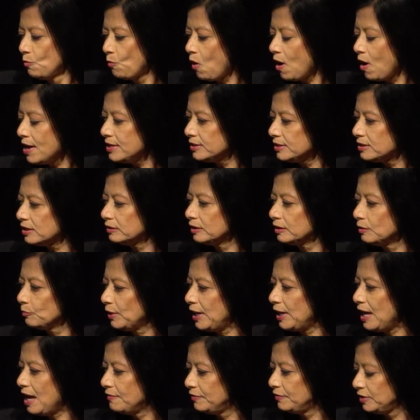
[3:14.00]
Why is it that
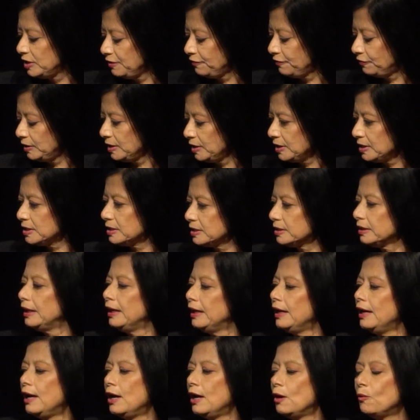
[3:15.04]
we have a difference?
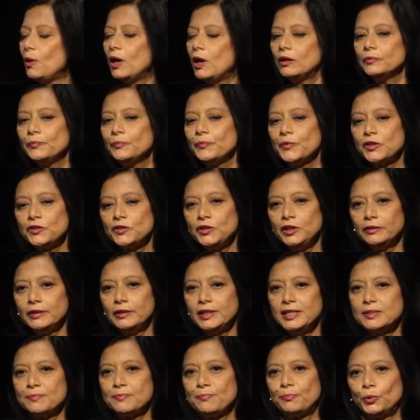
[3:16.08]
Well, the
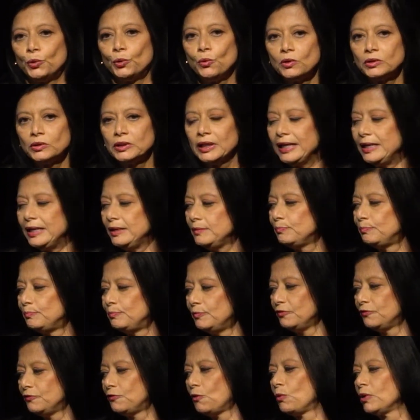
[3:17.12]
theories broadly
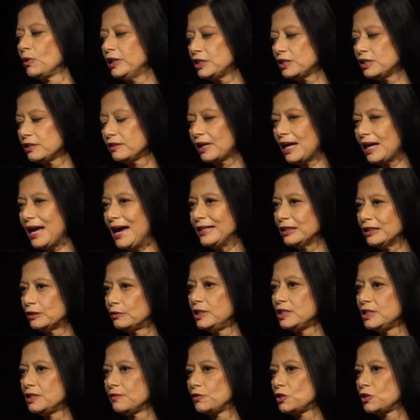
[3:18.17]
fall into the
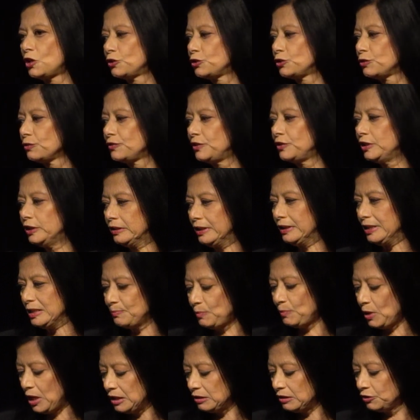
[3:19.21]
categories of social
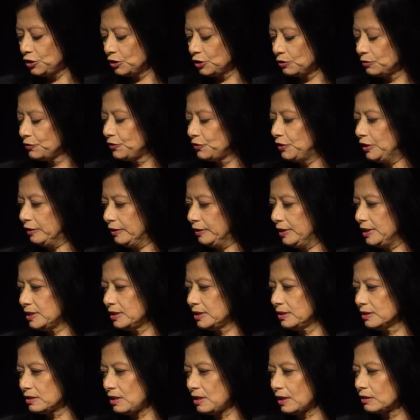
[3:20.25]
theories, biological
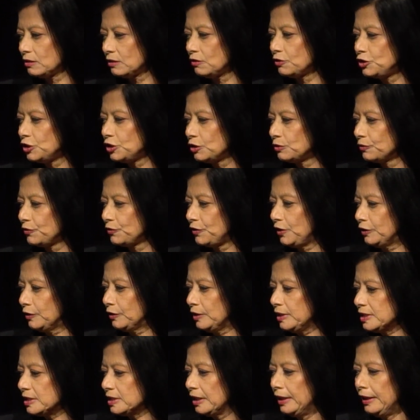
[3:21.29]
theories, and psychological
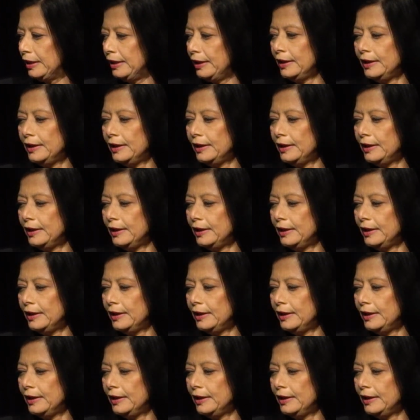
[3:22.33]
theories.